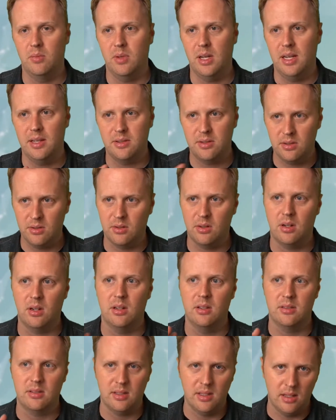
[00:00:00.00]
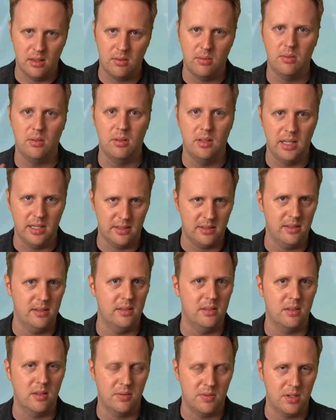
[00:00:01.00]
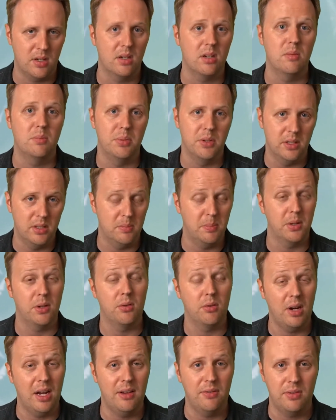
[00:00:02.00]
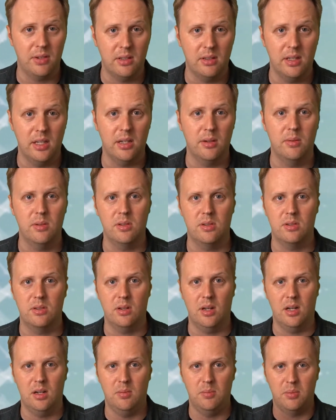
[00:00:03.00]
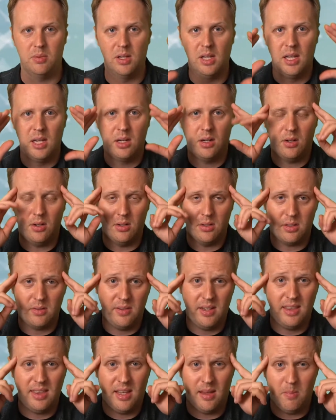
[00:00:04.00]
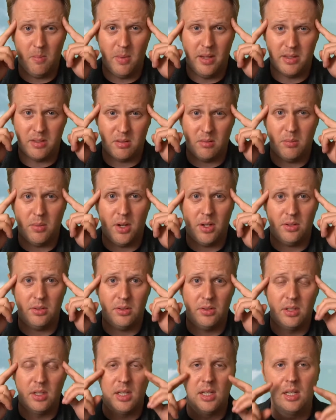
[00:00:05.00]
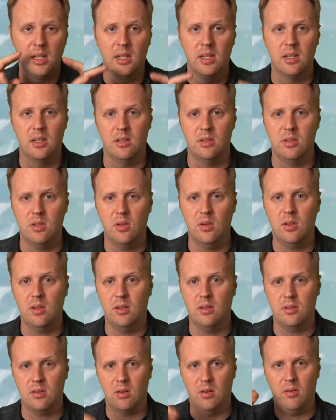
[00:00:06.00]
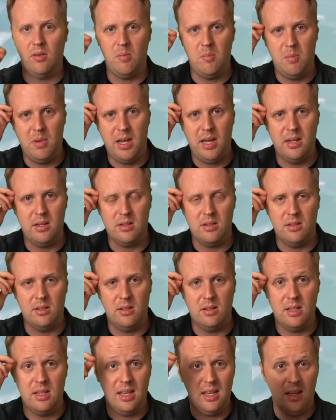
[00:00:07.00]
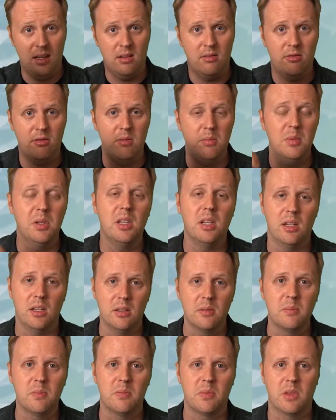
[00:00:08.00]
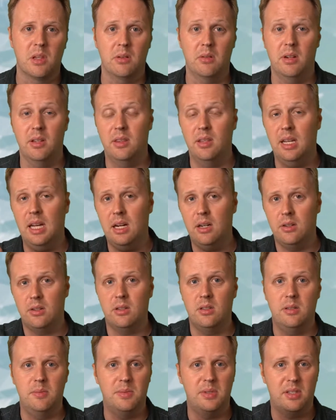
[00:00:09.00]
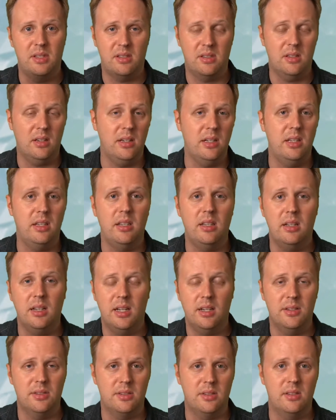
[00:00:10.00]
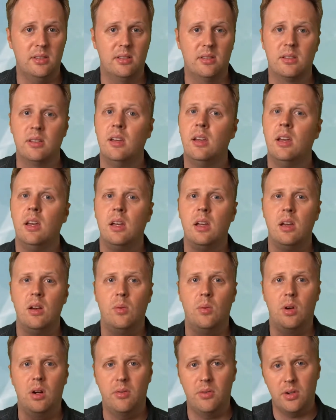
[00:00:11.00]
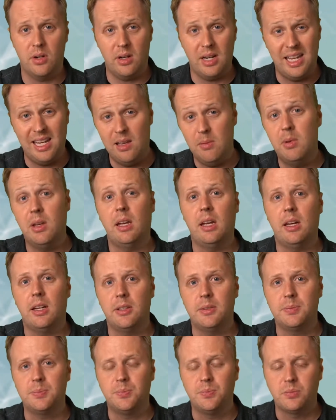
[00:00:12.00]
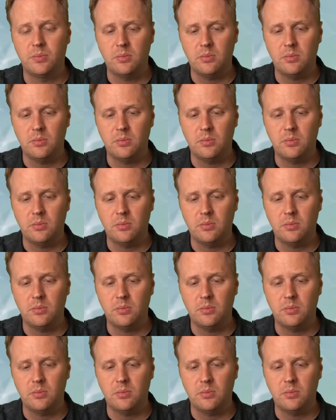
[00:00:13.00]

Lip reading: As you're going to see through the lessons, I've started to build up a graphic language to help cultivate that mental model so you can sort of imagine the end from the beginning, right? The outcomes, the study, the analysis, whatever you're aiming at,